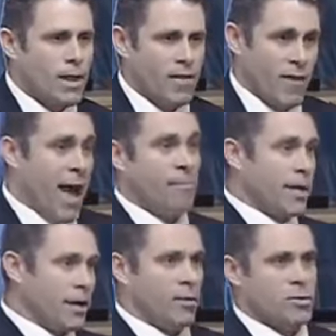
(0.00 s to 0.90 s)
have
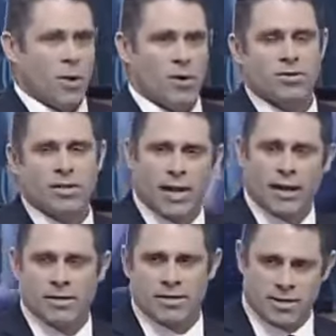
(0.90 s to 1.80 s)
happened in those
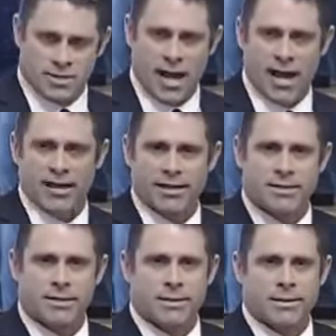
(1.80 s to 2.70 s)
post-Enlightenment
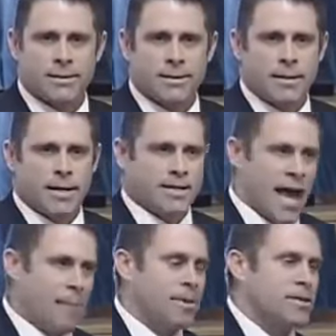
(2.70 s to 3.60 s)
societies. Has
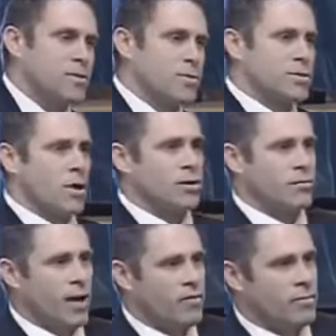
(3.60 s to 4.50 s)
happened as a result
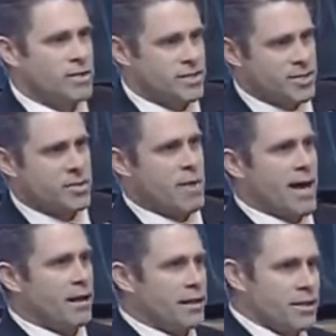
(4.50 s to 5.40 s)
of government
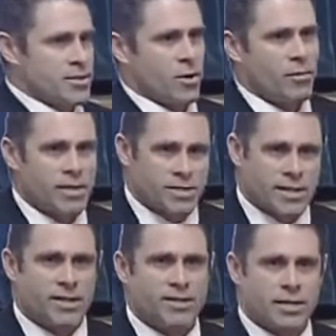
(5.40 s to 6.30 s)
systematically disarming
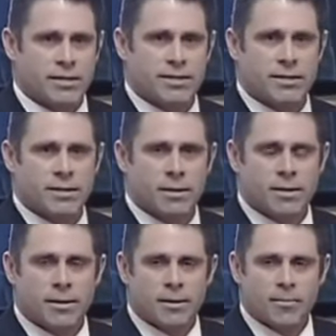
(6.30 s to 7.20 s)
citizens
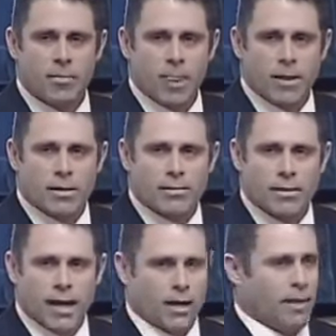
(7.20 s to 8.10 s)

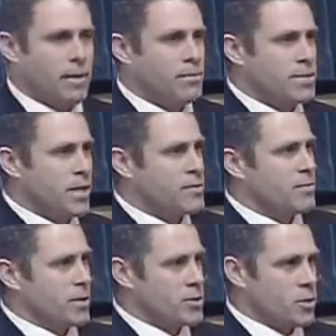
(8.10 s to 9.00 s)
and claiming themselves to
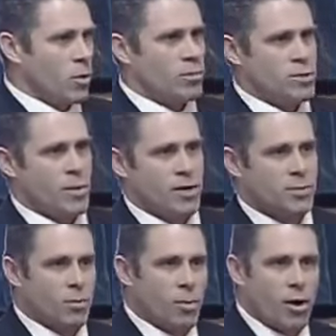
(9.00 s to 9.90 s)
be the sole
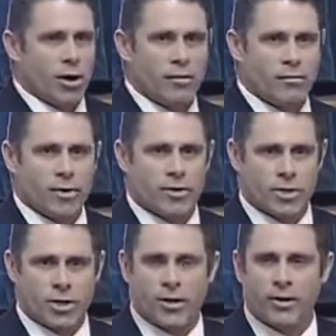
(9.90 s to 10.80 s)
responsible party for their
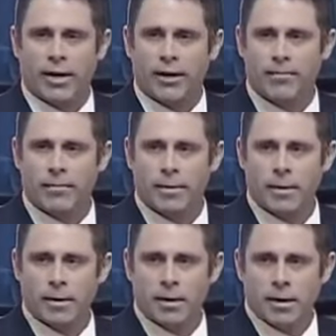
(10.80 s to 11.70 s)
security,
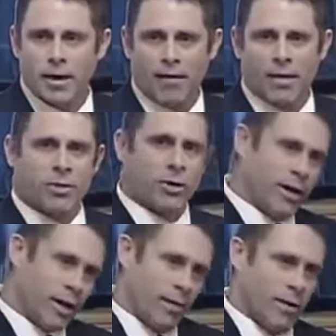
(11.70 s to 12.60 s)
and then
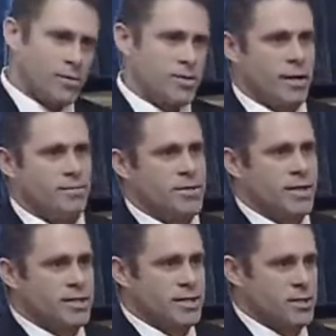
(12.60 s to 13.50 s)
turning on those same
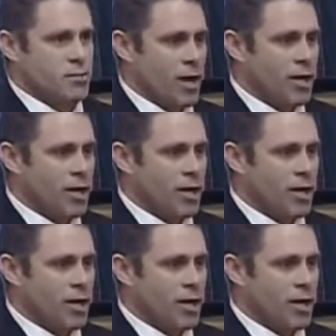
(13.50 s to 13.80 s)
citizens and